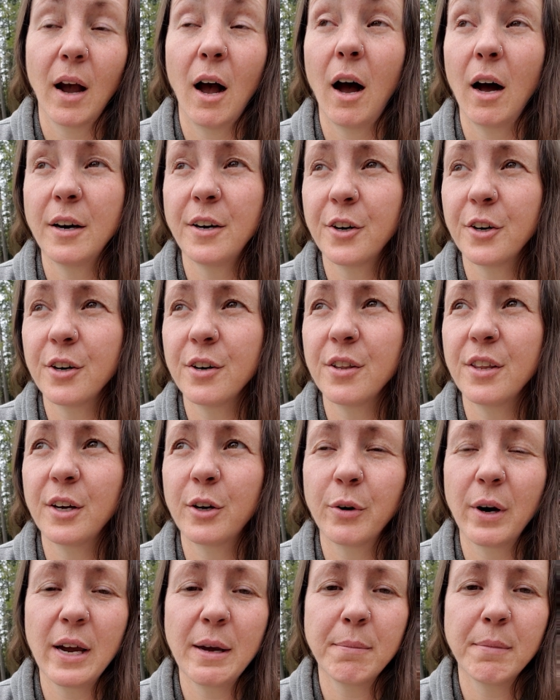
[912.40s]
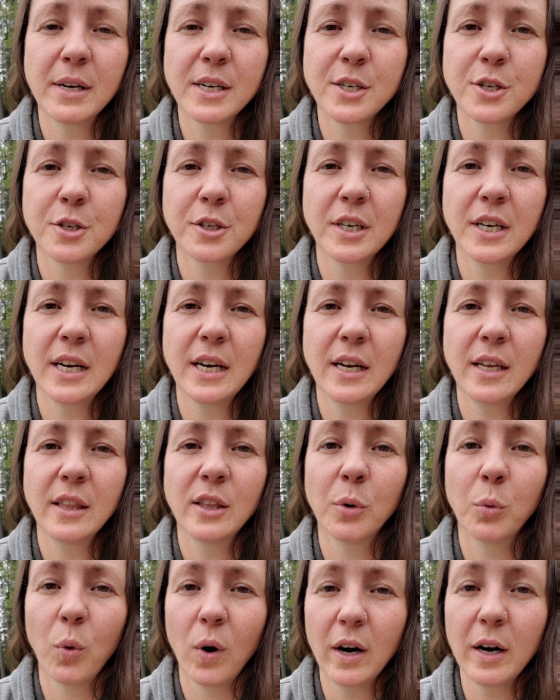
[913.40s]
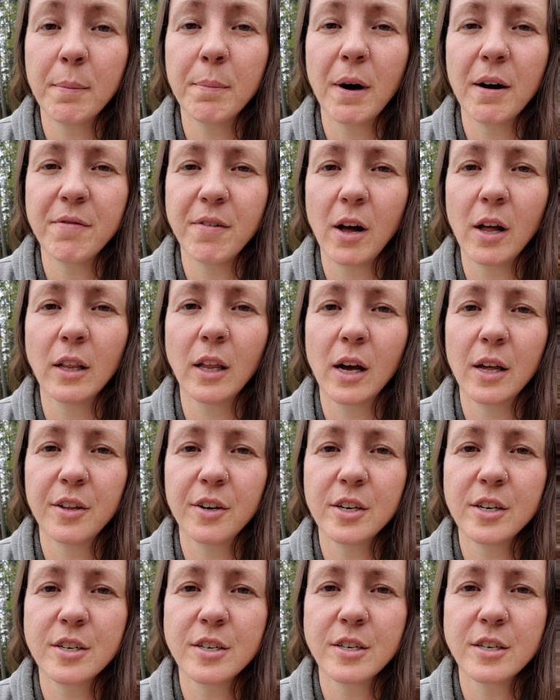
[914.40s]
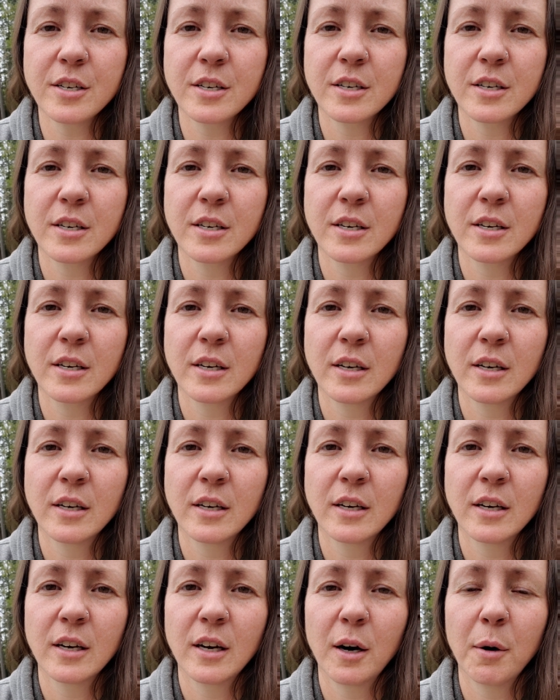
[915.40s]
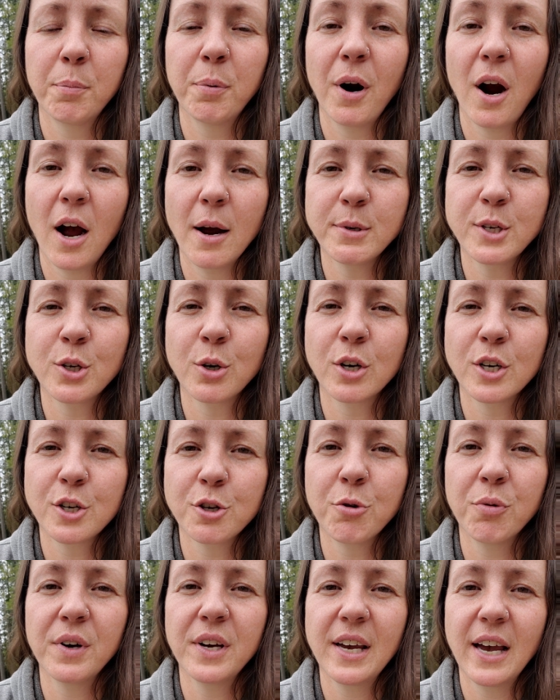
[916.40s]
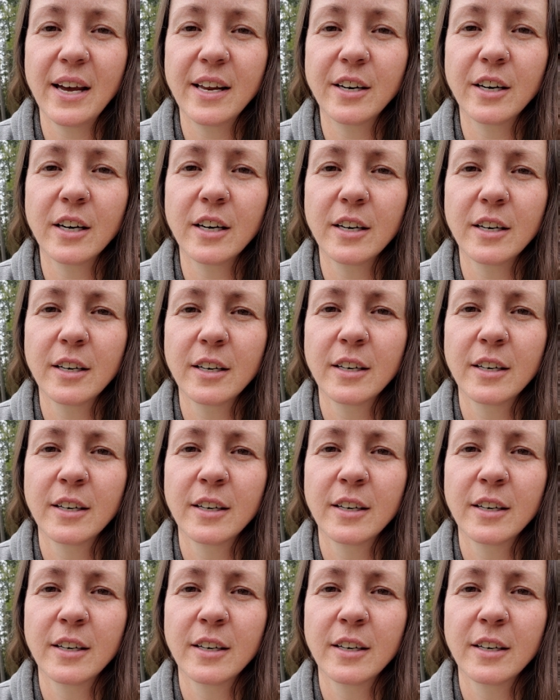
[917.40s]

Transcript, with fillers: under the great mystery, the one above all others, a prime source creator,